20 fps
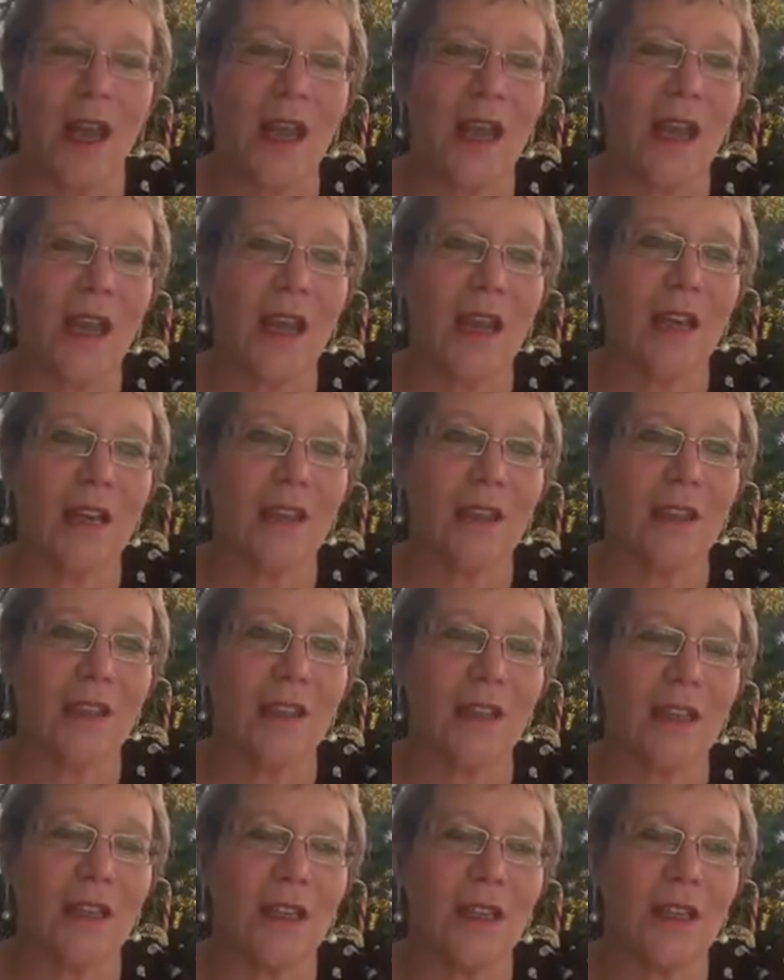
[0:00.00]
And
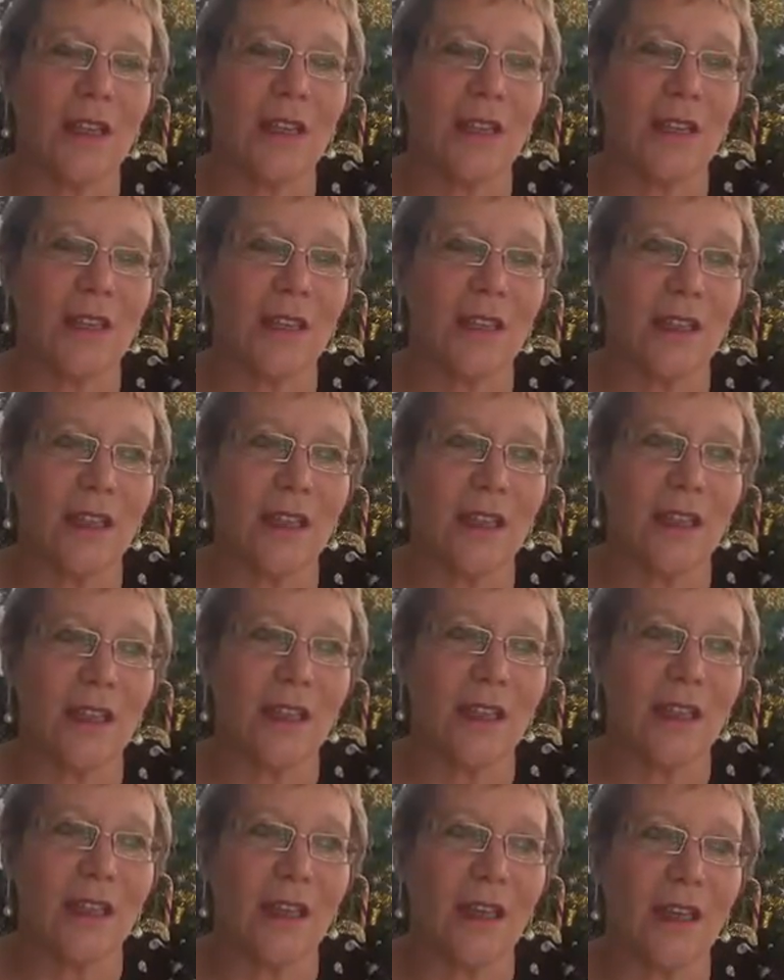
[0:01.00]
it
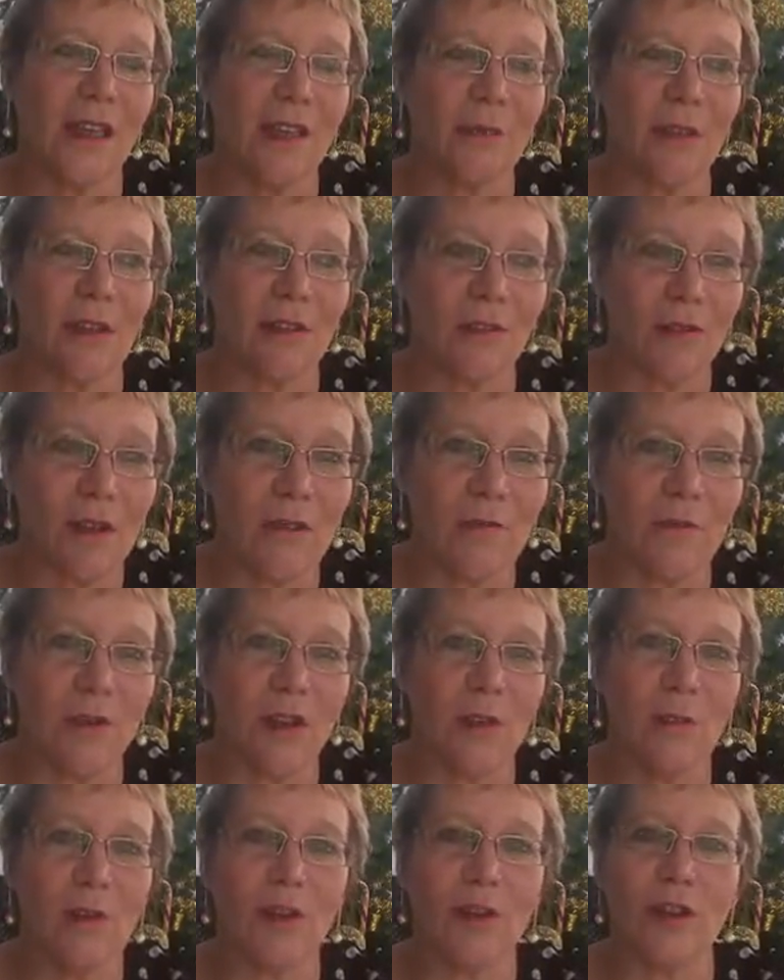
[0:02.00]
has been
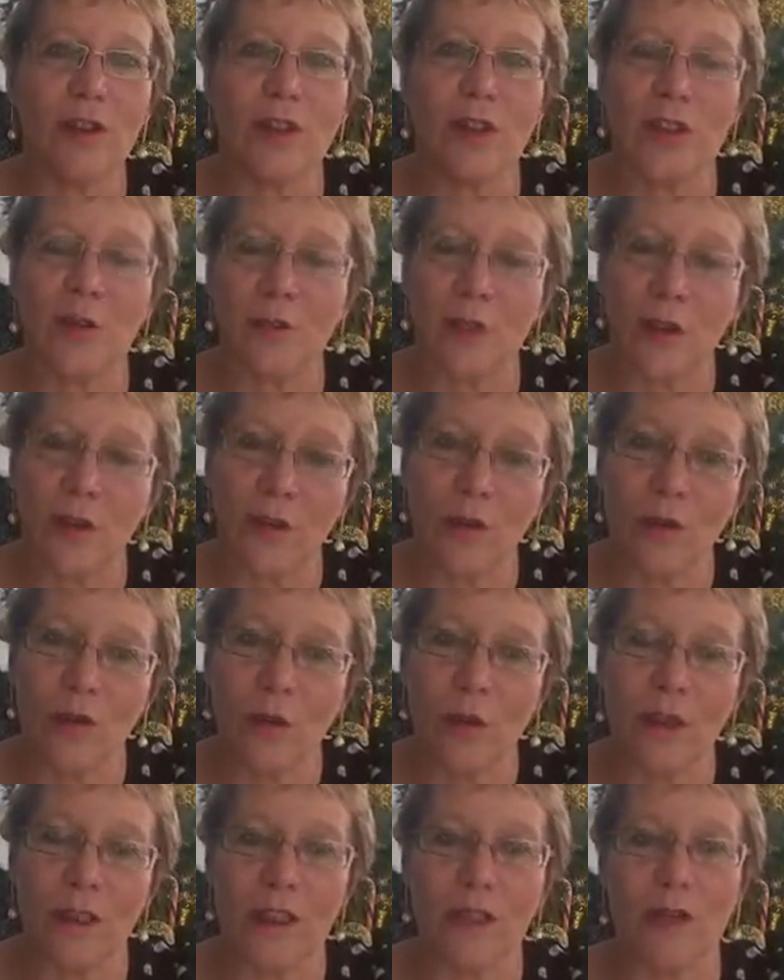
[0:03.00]
refurbished, it's been
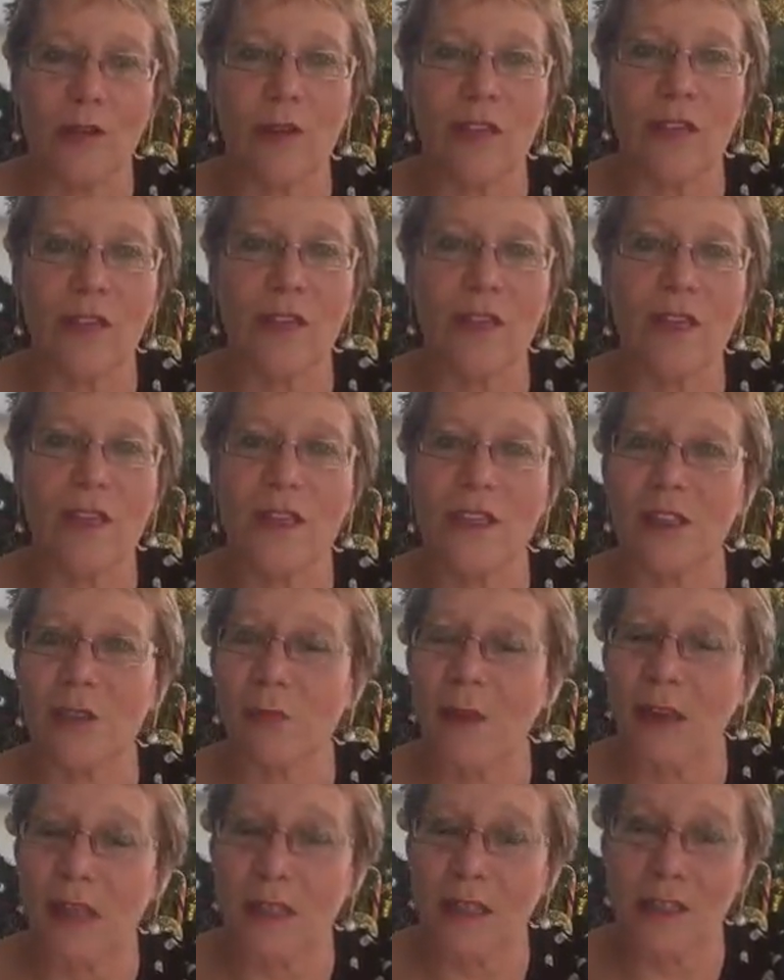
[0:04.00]
earthquake strengthened, it's
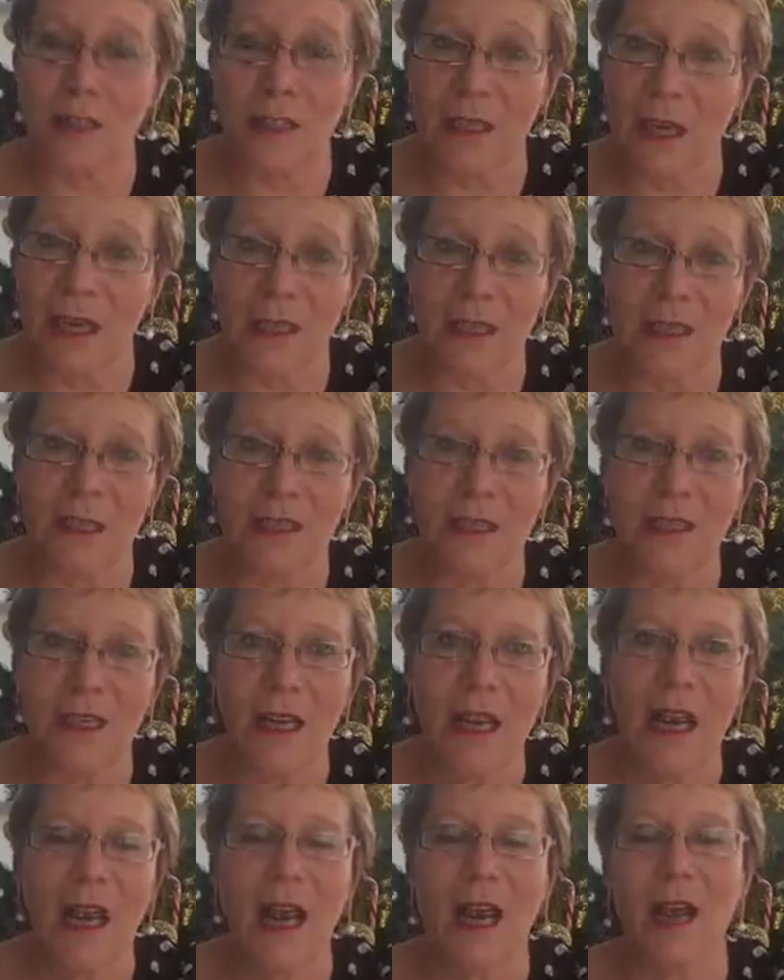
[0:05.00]
been extended,
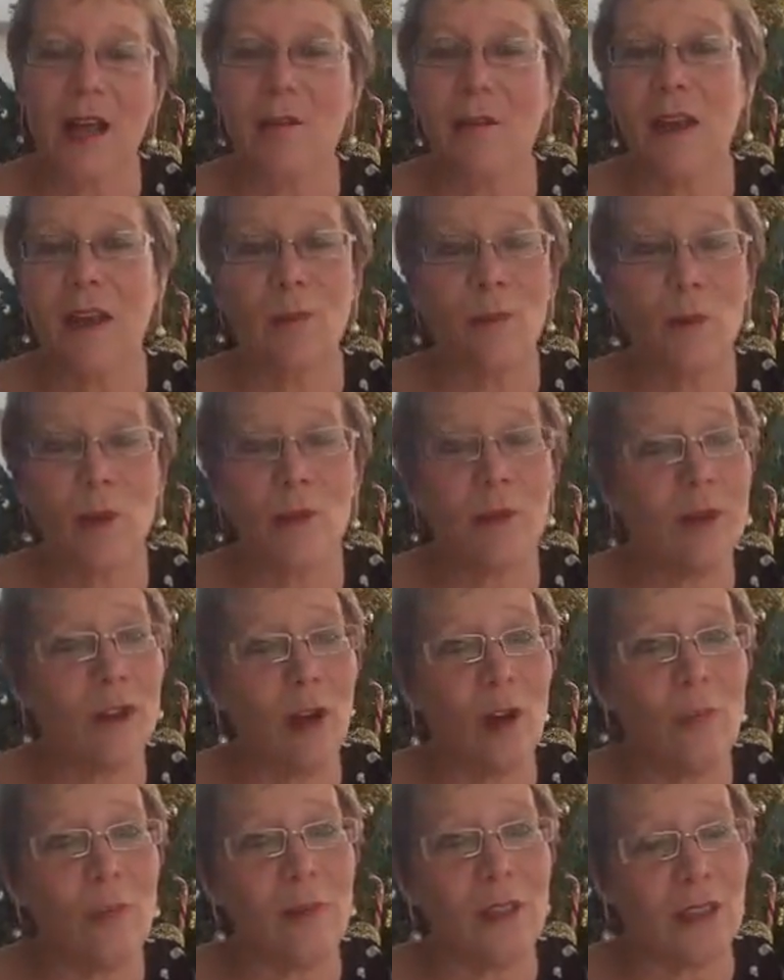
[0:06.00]
and we'll be
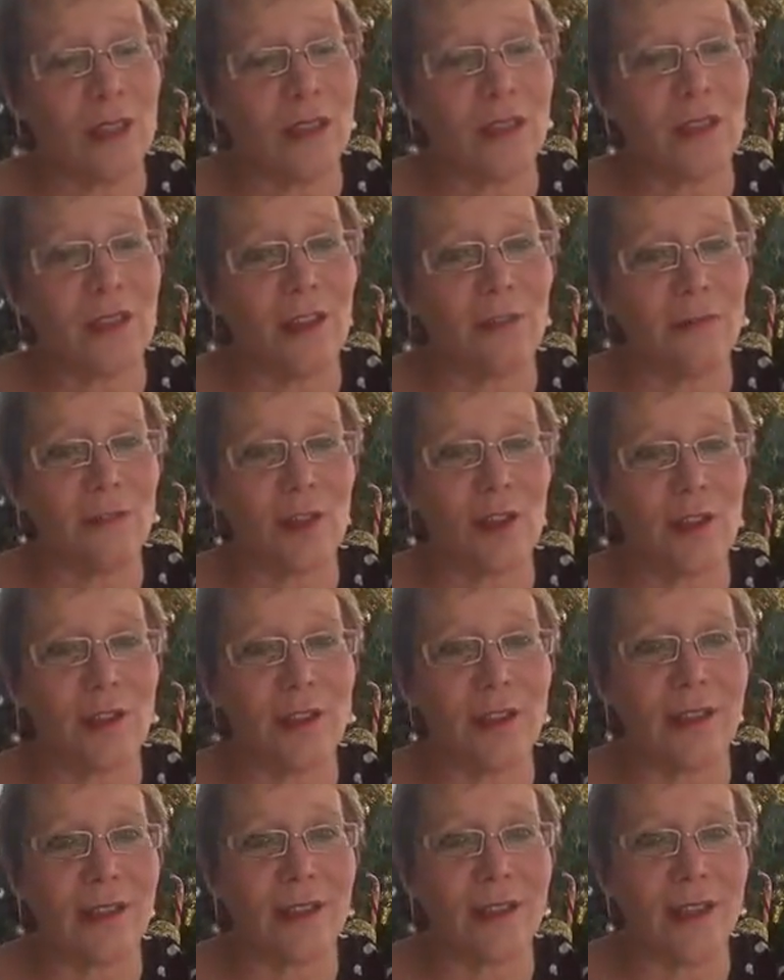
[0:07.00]
opening it
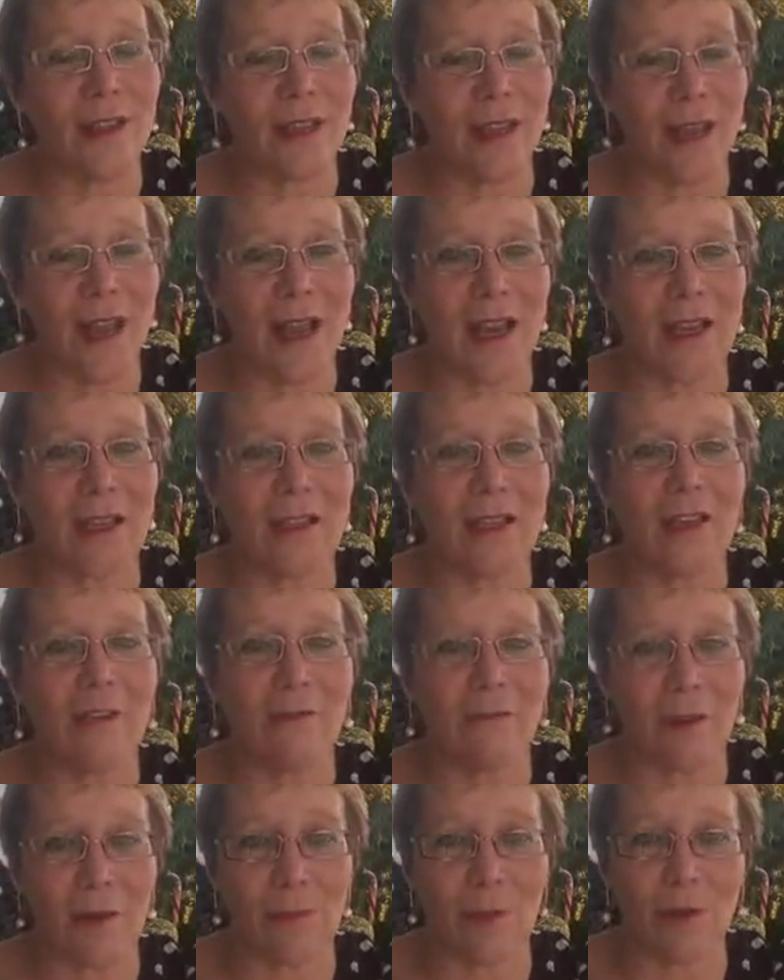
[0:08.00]
officially again in
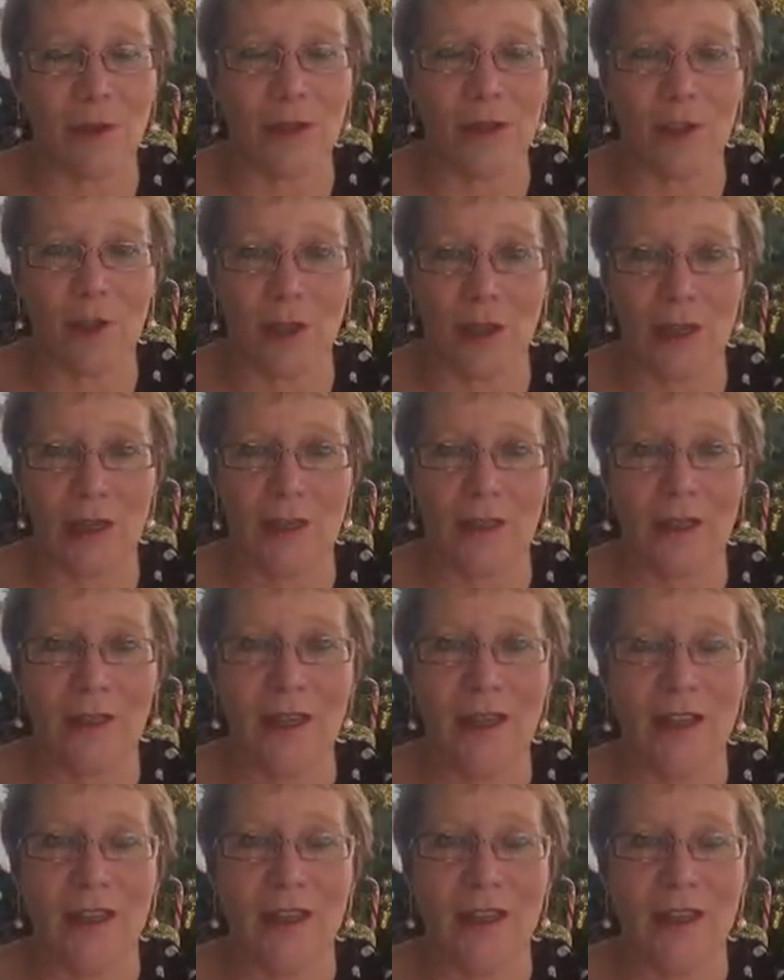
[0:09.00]
February this year.